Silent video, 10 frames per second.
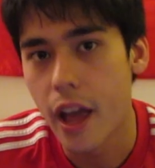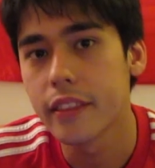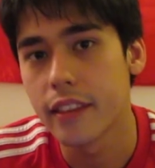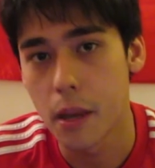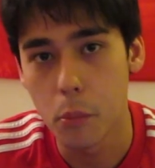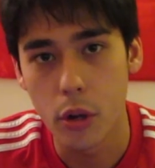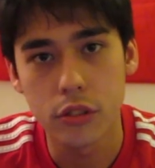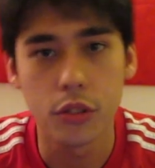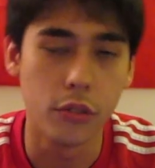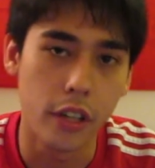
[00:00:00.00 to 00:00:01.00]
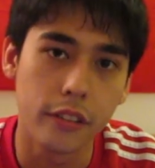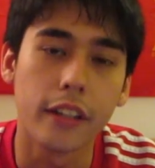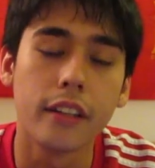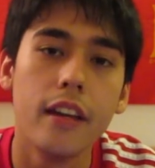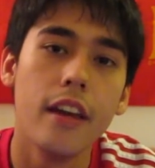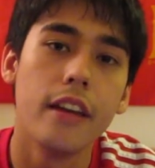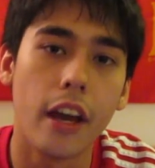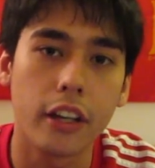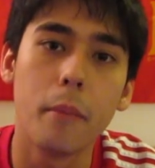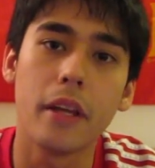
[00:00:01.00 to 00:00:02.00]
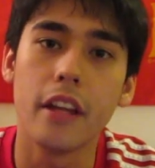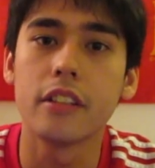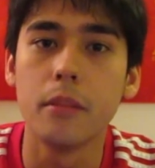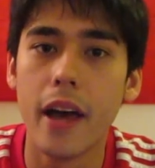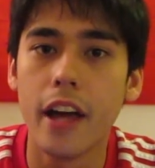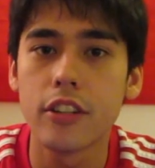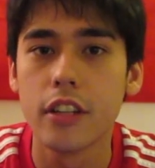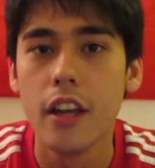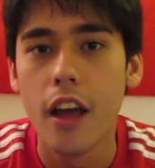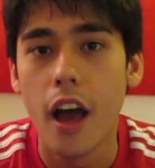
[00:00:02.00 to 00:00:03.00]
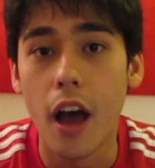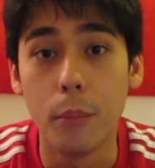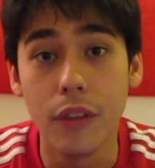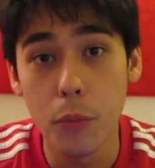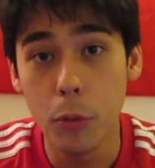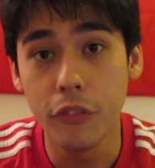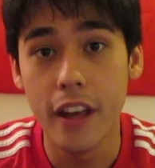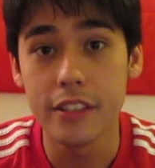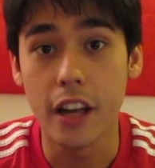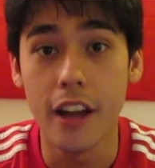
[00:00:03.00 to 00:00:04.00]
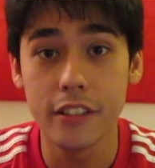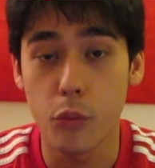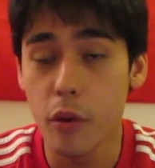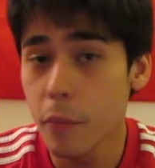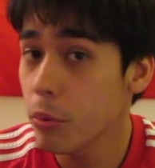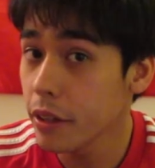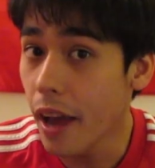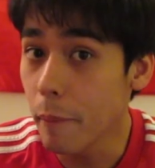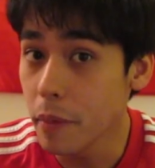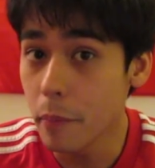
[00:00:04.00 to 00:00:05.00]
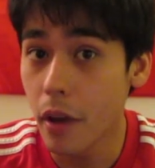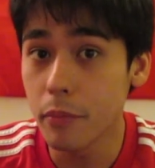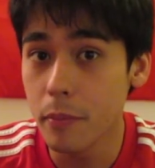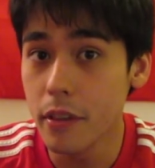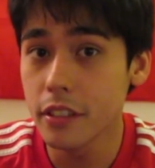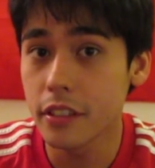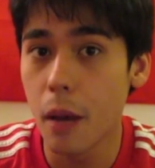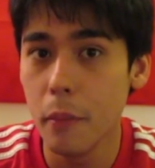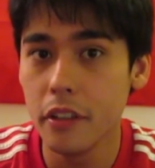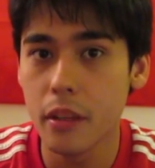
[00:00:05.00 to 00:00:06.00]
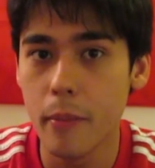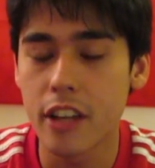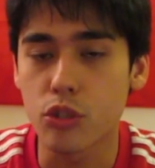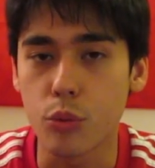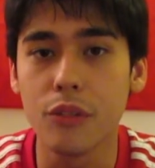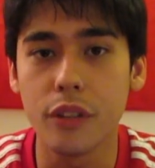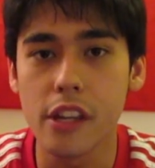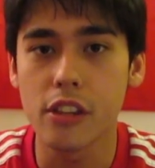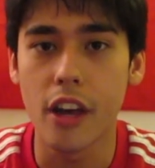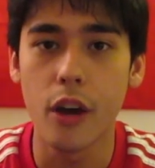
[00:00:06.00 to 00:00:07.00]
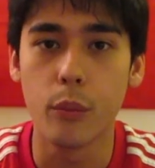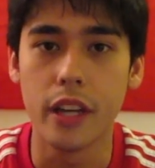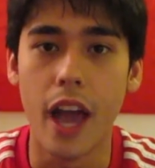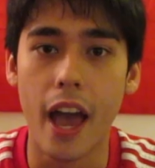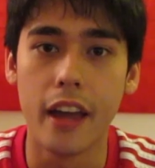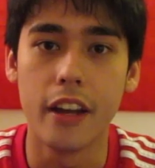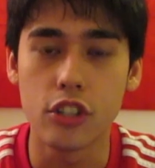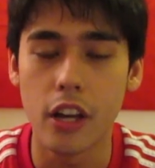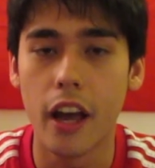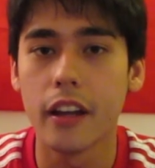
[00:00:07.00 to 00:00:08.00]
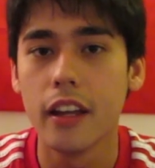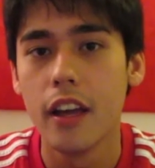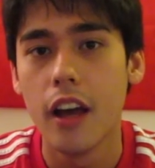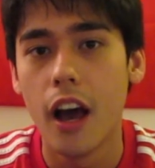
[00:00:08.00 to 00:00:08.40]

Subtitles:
at the Emirates 2-0. Now coming into the match, Liverpool fans, honestly, we were pretty optimistic coming into the match. We really thought we had a shot.